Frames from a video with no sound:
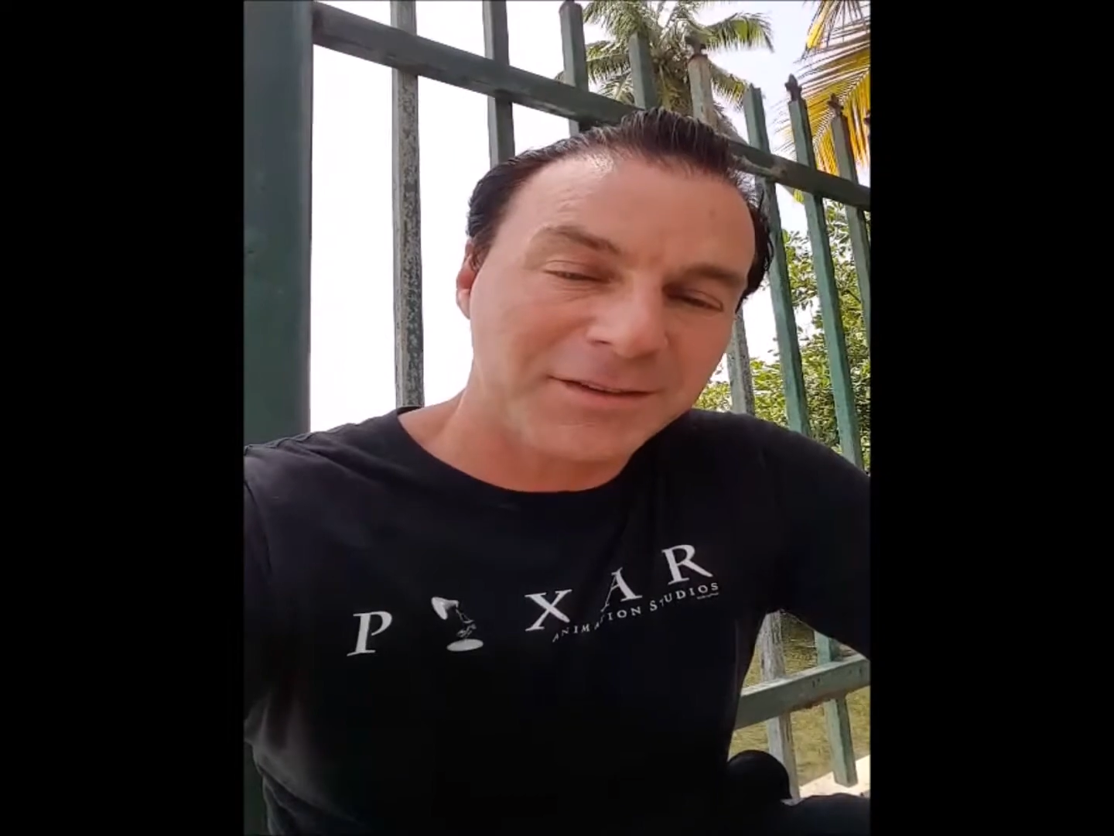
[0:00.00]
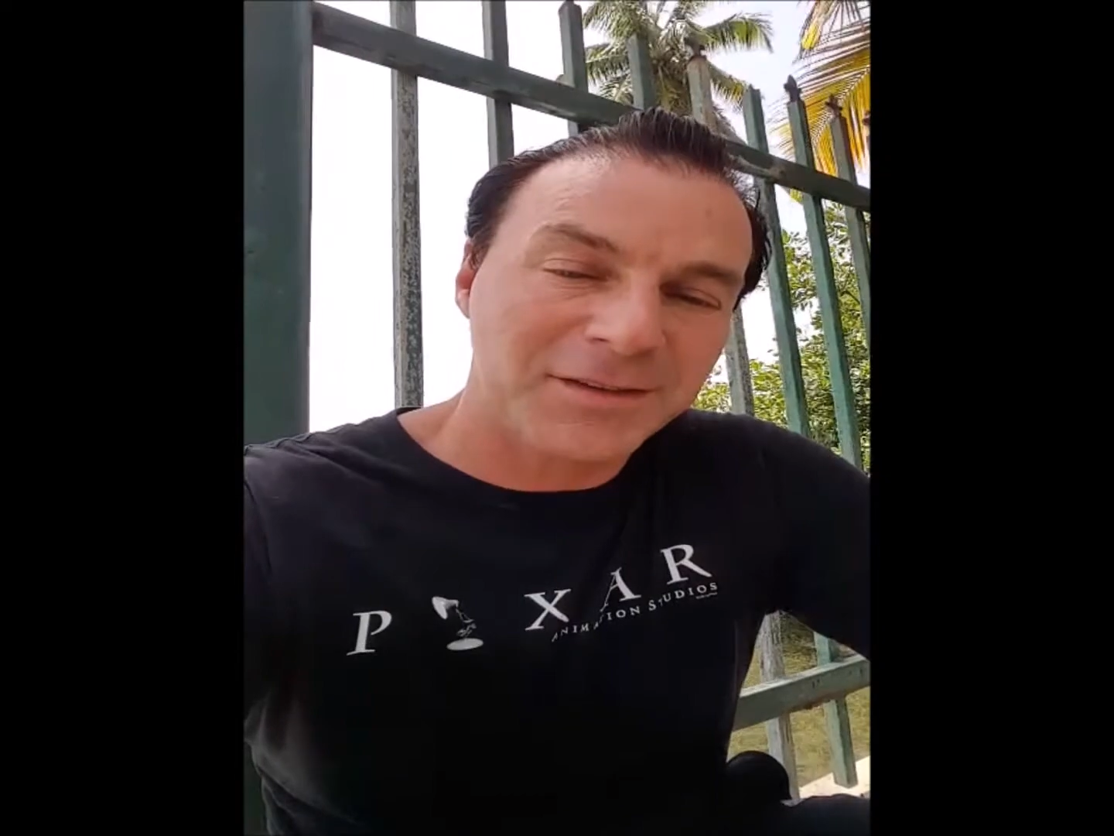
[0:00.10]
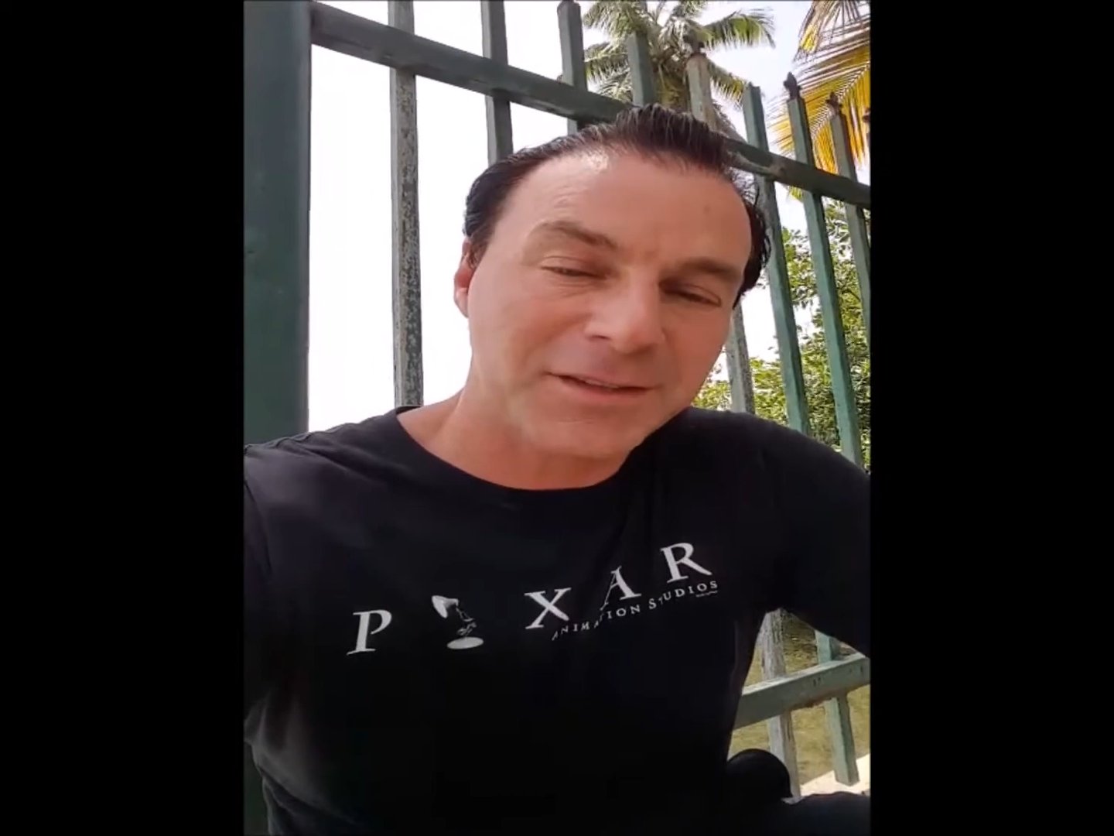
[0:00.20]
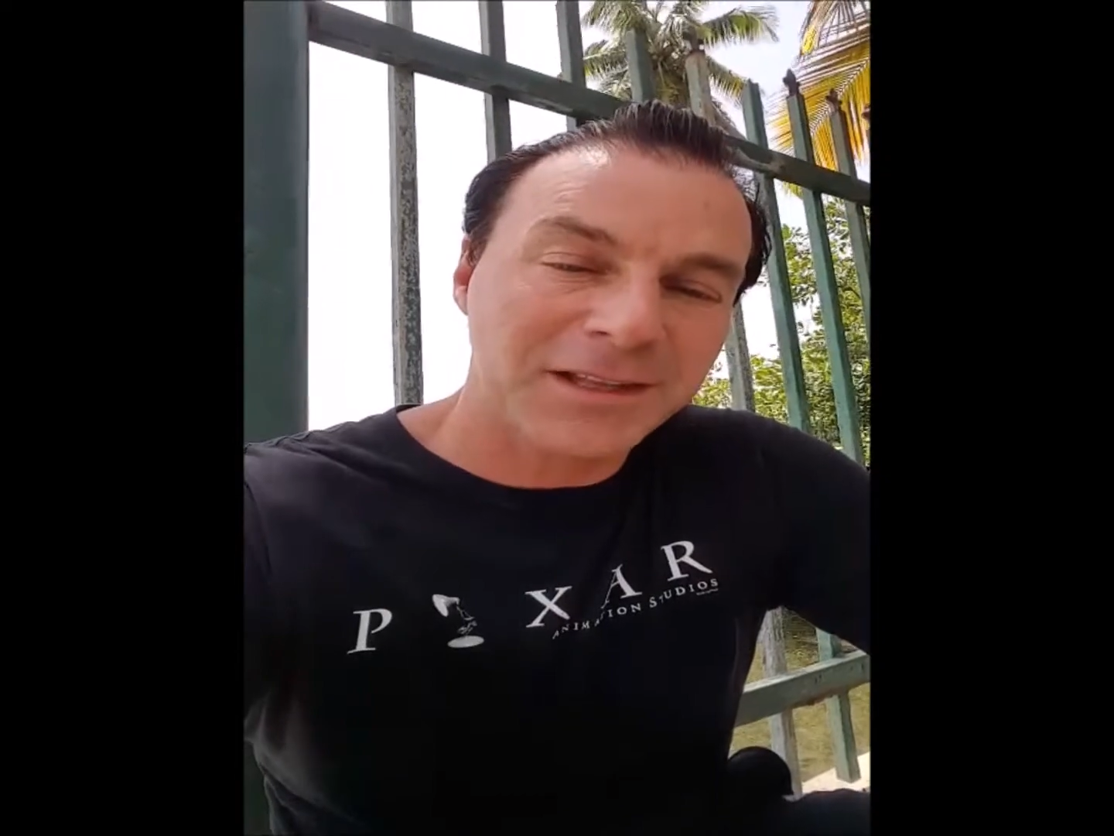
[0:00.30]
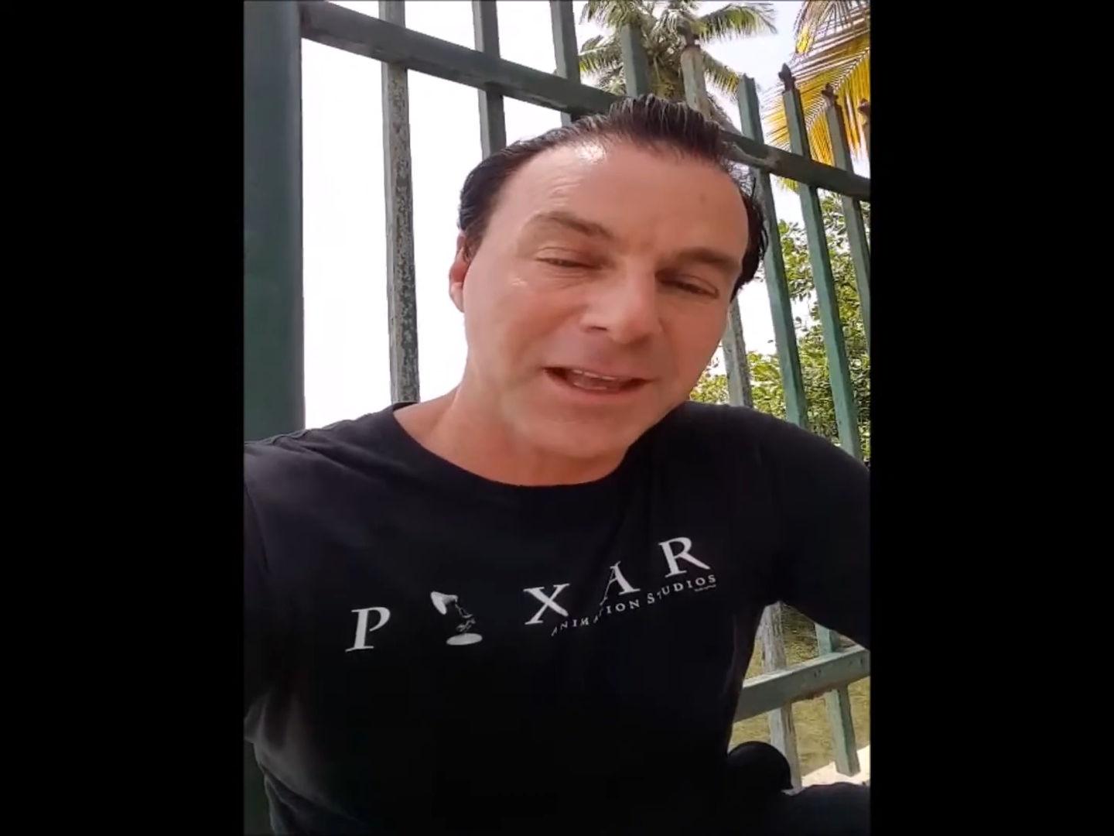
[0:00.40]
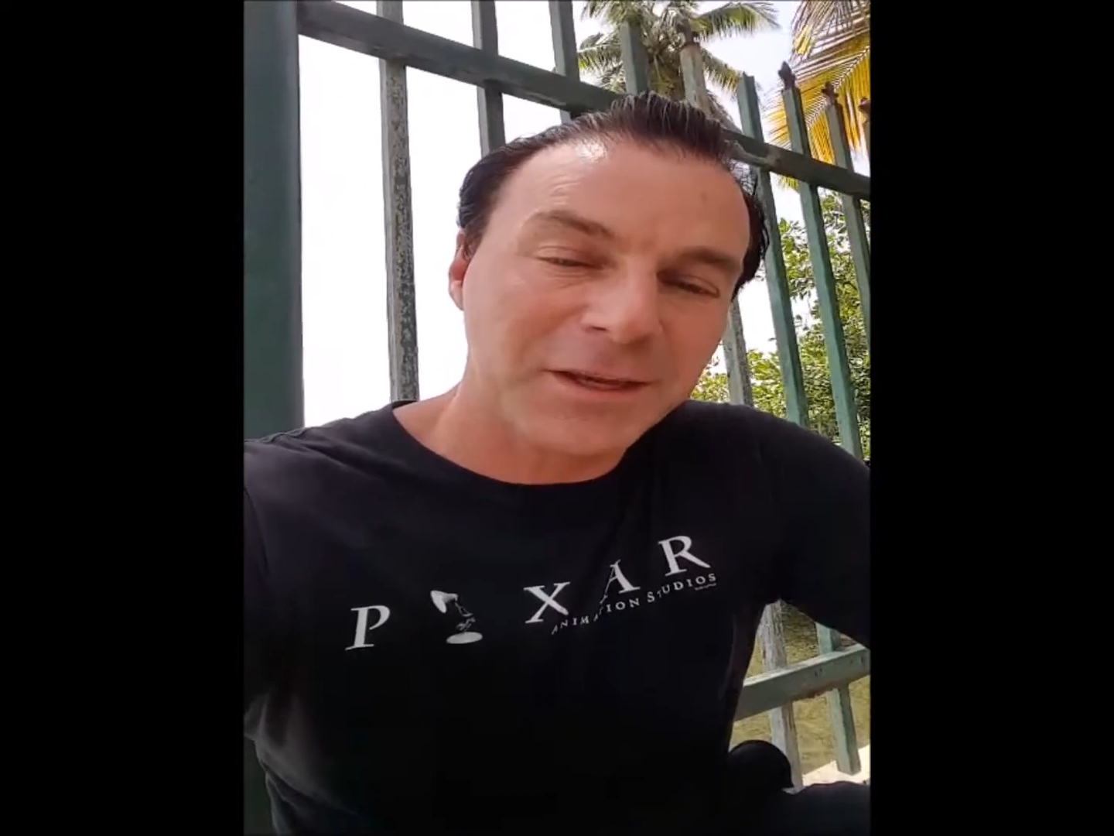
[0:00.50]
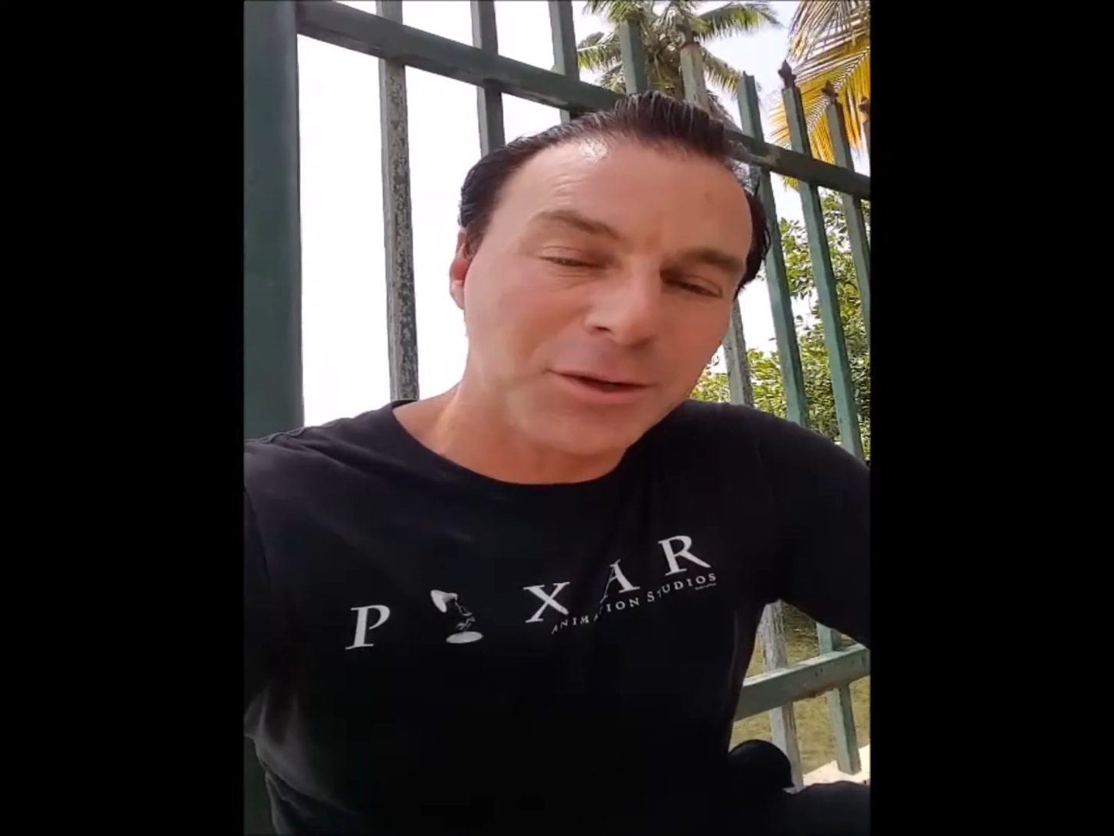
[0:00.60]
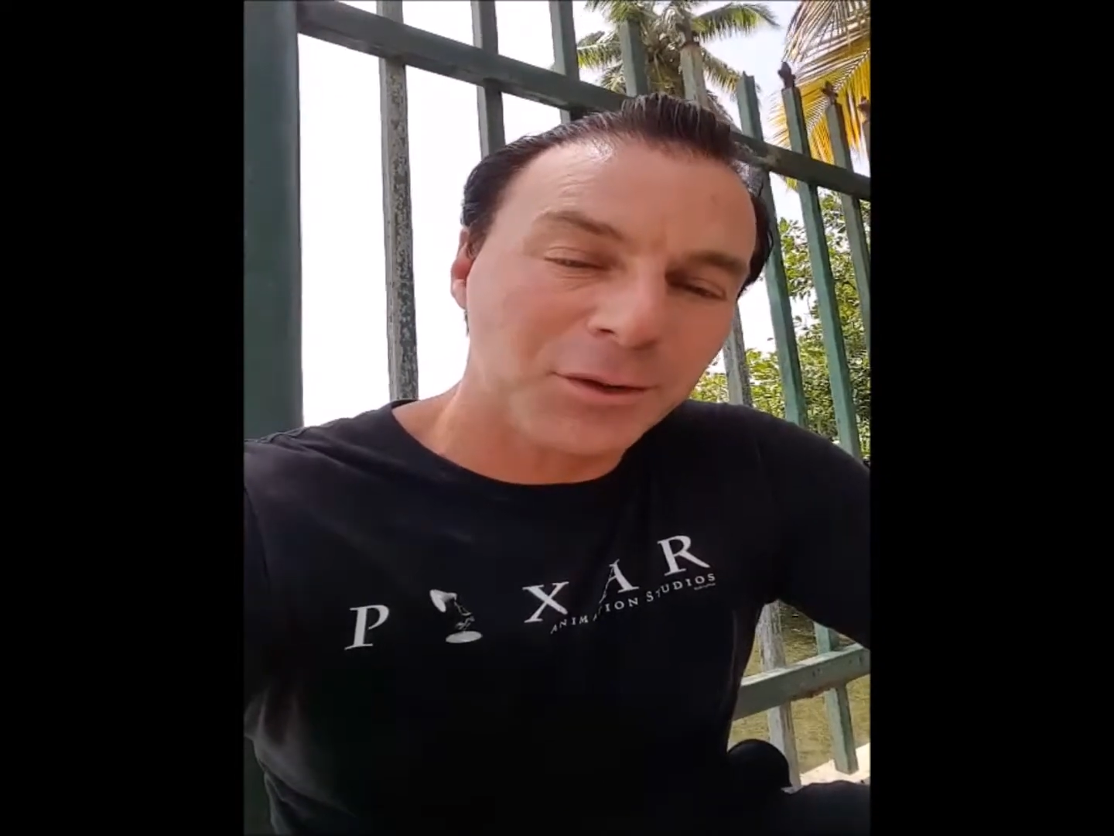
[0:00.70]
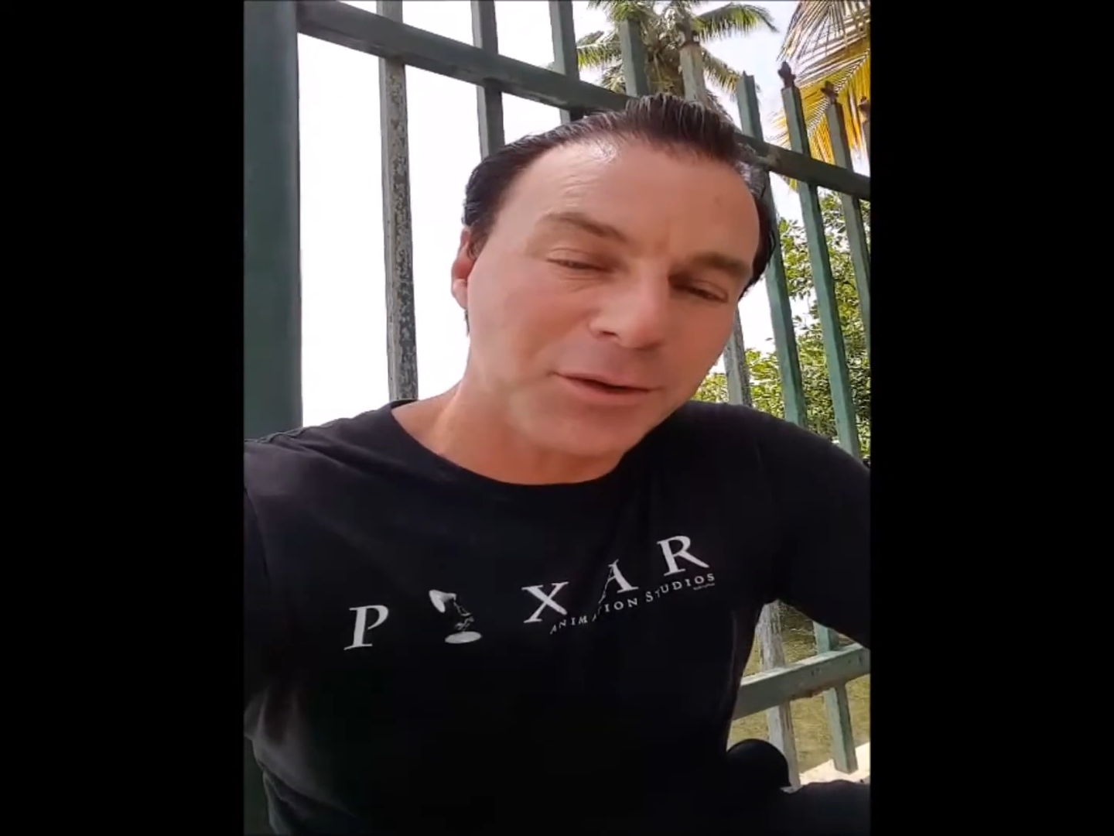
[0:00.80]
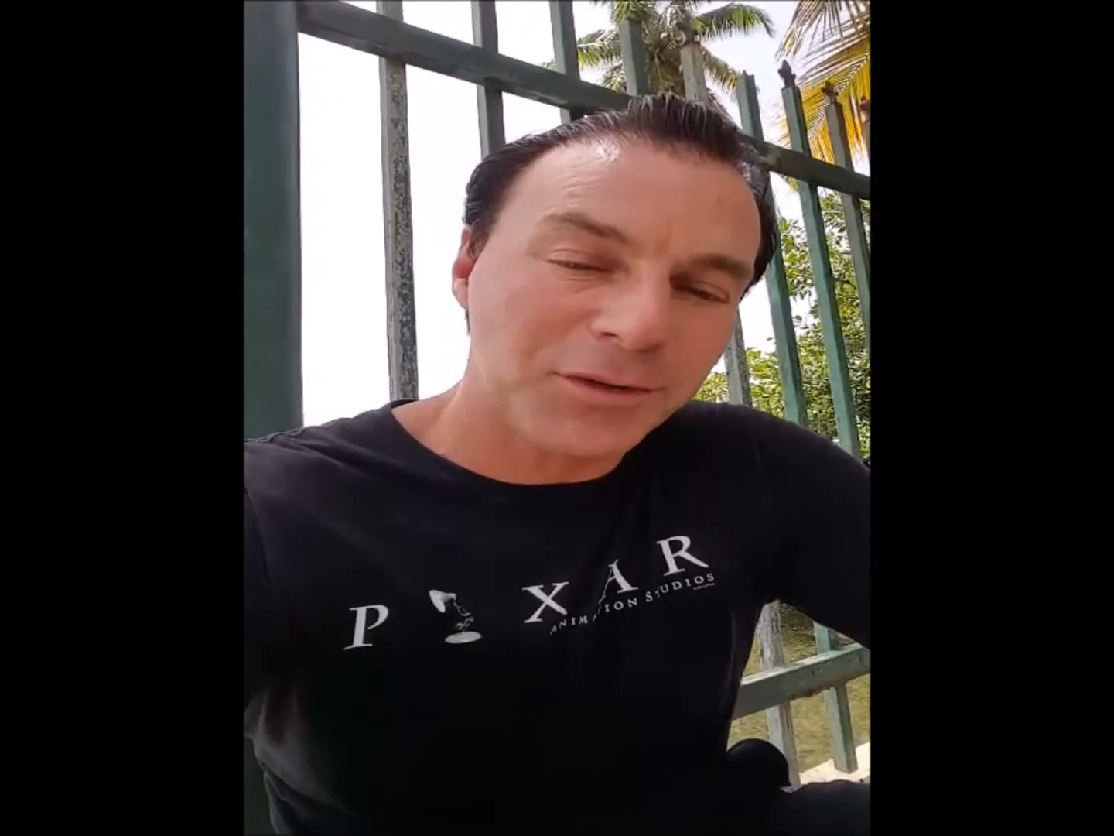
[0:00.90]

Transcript: just to let you know,